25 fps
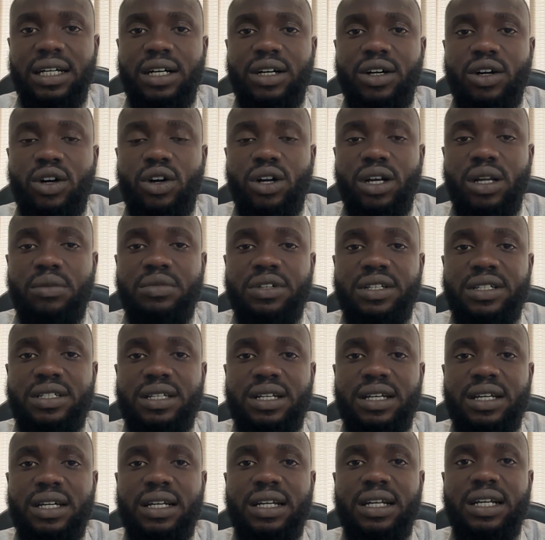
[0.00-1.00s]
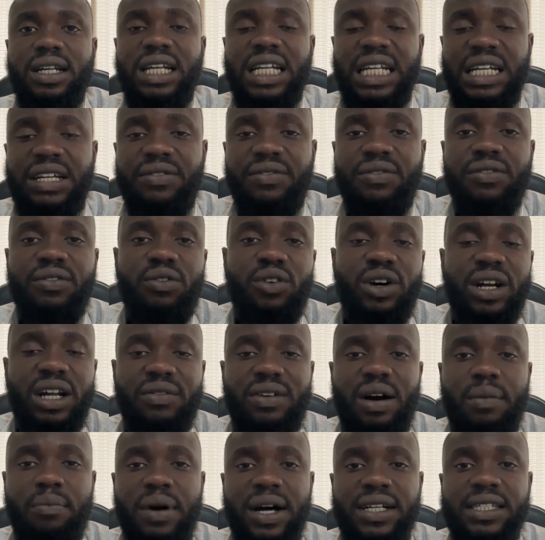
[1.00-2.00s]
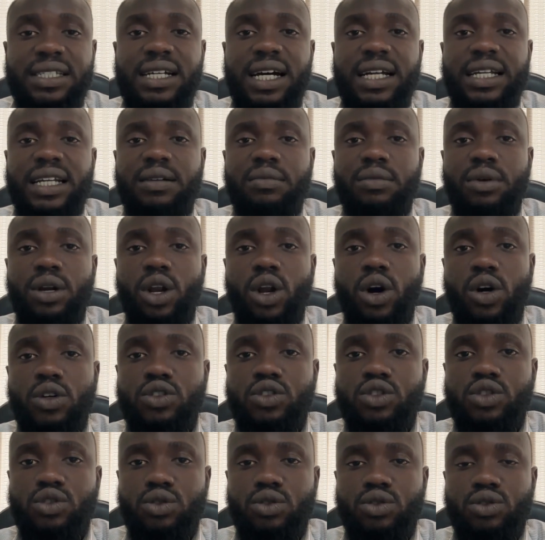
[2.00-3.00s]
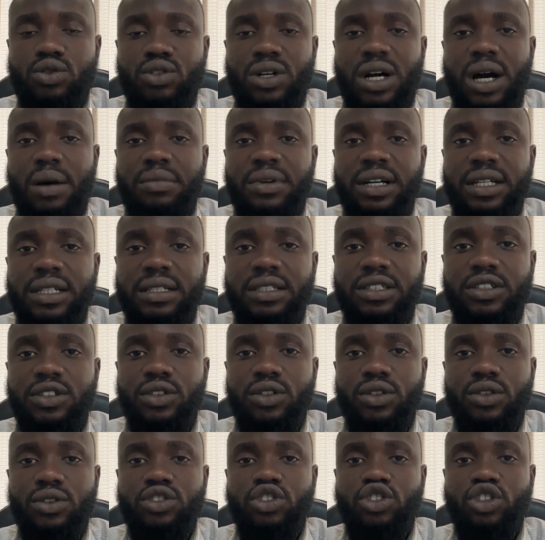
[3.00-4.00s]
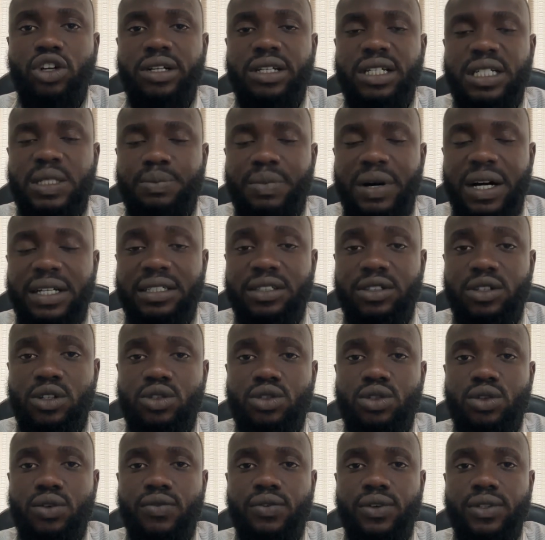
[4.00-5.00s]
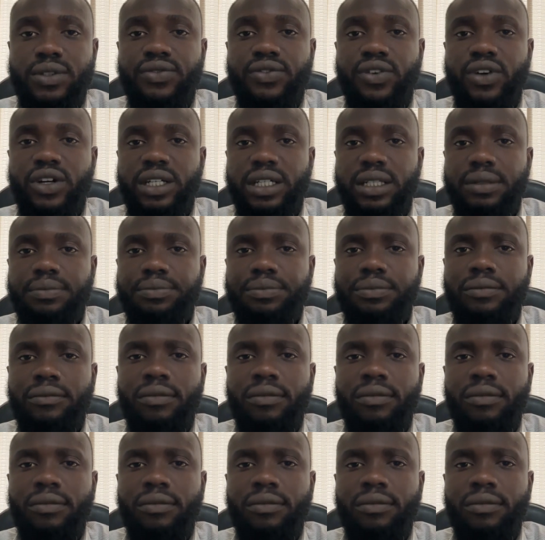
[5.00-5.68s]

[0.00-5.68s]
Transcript: or let me say, leave whatever party that they belong to come and, join his party and also vote for him.